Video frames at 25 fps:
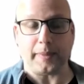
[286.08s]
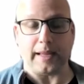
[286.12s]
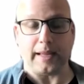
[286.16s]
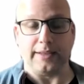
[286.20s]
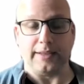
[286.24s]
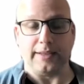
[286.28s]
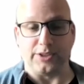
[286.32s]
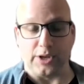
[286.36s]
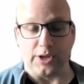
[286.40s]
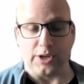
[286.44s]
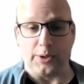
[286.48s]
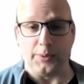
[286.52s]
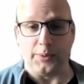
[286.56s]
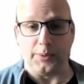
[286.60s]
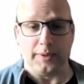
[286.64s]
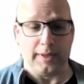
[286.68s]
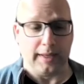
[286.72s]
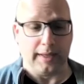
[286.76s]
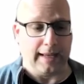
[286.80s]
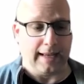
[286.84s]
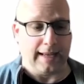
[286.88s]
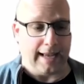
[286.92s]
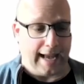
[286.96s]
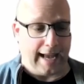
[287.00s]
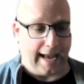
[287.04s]
So
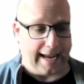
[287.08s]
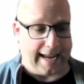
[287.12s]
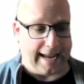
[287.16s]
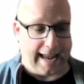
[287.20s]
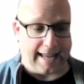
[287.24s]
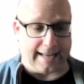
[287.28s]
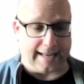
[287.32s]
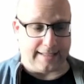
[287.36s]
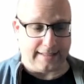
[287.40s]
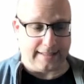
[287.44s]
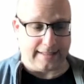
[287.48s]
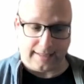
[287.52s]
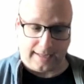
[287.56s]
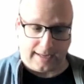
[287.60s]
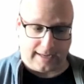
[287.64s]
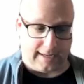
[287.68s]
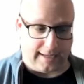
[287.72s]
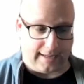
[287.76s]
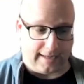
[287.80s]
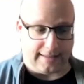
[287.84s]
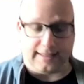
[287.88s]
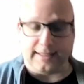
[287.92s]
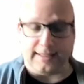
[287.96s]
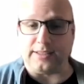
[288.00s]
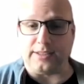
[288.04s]
again,
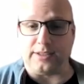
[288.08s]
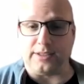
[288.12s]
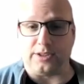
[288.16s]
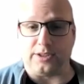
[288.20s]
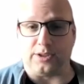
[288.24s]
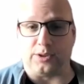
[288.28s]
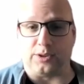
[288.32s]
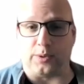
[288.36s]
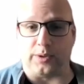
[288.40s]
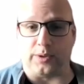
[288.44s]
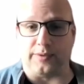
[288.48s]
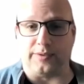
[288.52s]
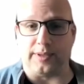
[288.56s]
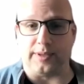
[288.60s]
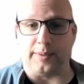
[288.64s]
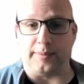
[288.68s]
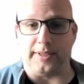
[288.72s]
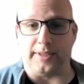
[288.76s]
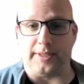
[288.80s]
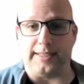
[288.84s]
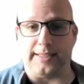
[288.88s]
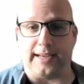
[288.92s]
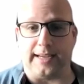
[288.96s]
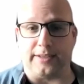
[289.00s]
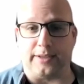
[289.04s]
these is just sort of some
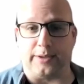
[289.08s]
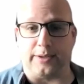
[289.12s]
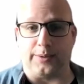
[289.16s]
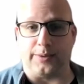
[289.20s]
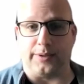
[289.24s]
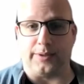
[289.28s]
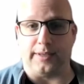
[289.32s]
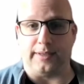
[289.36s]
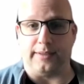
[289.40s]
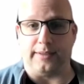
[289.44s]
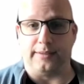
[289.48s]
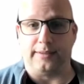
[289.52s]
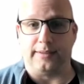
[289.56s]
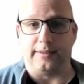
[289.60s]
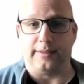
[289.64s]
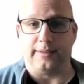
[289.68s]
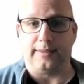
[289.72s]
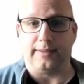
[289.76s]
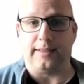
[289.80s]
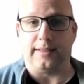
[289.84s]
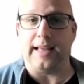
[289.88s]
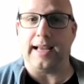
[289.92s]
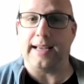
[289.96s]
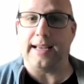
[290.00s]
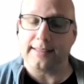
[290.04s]
of the technical things.
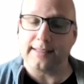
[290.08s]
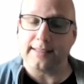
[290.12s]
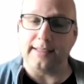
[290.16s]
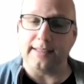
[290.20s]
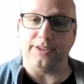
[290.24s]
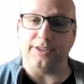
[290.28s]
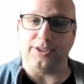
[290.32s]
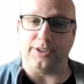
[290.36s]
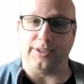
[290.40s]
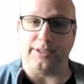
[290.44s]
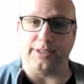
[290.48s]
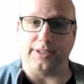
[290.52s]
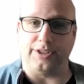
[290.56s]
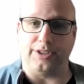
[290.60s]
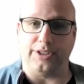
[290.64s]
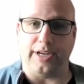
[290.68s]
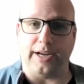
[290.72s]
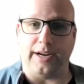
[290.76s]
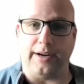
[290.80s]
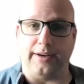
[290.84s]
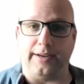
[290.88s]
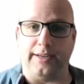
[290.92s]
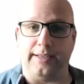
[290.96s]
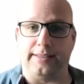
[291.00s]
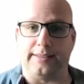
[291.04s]
The last thing just to
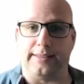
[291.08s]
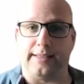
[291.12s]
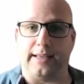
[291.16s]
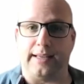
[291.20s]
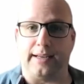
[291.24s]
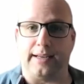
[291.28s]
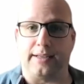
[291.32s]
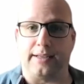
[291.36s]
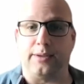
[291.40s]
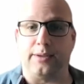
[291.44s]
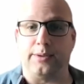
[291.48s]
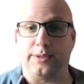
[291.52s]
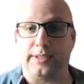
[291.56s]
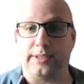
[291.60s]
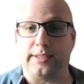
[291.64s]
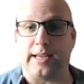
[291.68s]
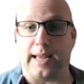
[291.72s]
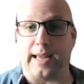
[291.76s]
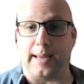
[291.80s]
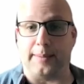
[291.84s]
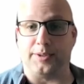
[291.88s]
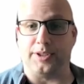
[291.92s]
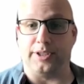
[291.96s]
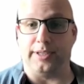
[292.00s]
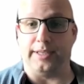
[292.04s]
share is that closed
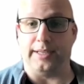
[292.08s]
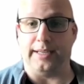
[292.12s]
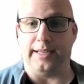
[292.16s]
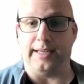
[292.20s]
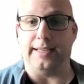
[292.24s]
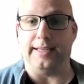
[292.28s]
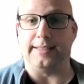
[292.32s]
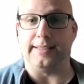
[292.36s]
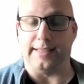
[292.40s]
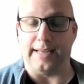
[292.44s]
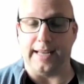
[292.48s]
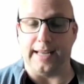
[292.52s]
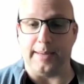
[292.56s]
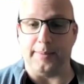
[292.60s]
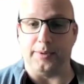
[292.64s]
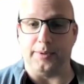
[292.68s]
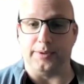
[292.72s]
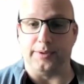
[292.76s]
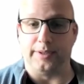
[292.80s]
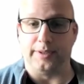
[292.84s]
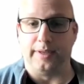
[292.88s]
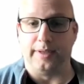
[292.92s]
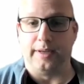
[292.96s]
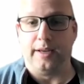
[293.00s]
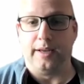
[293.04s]
captioning is
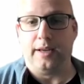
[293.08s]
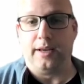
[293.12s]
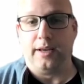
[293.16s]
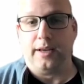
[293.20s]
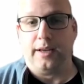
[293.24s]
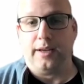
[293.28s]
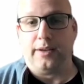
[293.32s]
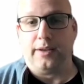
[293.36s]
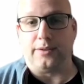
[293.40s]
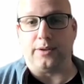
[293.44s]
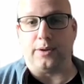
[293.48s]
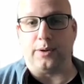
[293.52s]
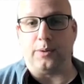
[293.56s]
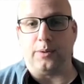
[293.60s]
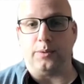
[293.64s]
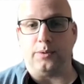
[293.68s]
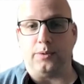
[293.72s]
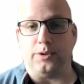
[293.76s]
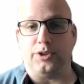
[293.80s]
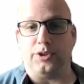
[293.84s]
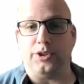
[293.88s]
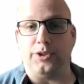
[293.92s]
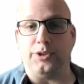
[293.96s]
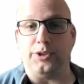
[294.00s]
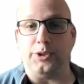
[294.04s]
enabled. So
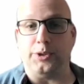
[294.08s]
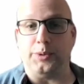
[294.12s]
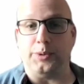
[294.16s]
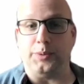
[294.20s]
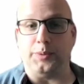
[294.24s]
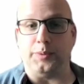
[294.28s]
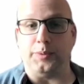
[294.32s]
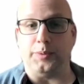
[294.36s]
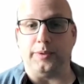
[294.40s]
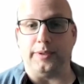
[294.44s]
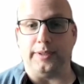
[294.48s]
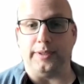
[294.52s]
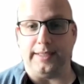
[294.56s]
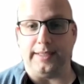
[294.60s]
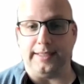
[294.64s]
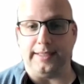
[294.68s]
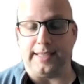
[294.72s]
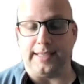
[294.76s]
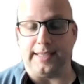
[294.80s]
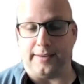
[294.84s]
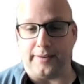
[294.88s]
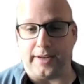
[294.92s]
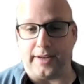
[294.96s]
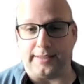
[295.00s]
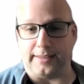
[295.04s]
should you need
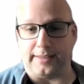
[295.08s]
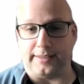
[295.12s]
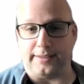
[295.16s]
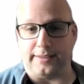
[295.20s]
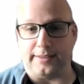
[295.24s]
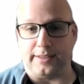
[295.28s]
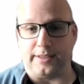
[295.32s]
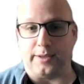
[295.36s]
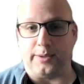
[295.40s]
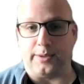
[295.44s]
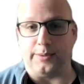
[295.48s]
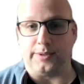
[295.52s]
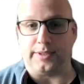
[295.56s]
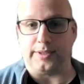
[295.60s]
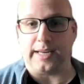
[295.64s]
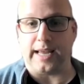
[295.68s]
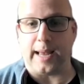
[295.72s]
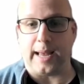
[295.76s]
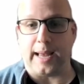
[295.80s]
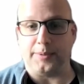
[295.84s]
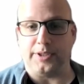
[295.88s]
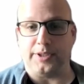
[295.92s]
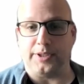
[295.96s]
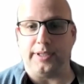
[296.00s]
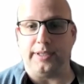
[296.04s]
to have access to closed
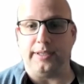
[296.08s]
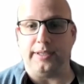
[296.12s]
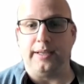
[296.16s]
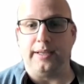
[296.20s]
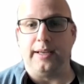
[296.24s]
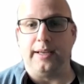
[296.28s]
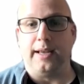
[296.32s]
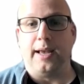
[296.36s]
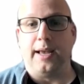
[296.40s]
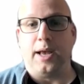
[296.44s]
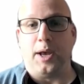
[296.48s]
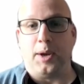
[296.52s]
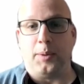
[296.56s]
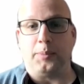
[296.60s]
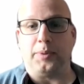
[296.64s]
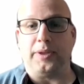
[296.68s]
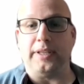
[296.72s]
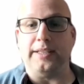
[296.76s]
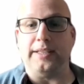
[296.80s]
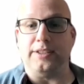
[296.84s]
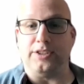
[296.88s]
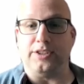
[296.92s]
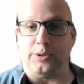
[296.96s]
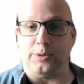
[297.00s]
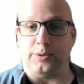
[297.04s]
captioning,
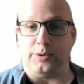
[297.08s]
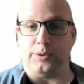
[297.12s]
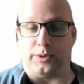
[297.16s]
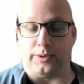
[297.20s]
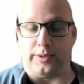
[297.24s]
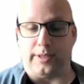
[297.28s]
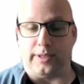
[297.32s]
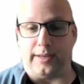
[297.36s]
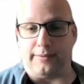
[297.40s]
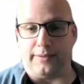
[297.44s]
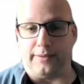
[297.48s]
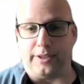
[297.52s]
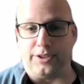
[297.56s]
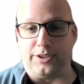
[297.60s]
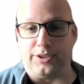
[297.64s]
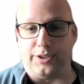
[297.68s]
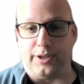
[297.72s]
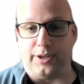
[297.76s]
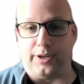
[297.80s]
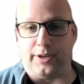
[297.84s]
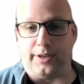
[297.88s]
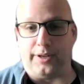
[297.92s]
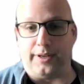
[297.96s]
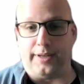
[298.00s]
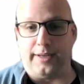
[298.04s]
please do turn that function
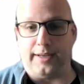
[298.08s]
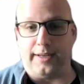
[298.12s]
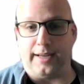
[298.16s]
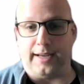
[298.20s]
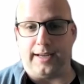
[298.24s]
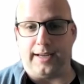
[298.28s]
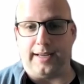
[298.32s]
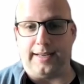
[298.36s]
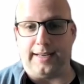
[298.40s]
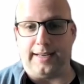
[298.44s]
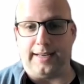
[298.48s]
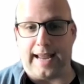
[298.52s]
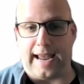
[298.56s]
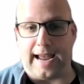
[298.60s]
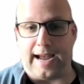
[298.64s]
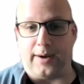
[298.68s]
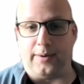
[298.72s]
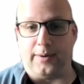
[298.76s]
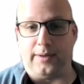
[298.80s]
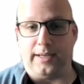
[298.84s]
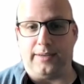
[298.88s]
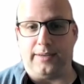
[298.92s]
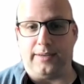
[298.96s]
on now.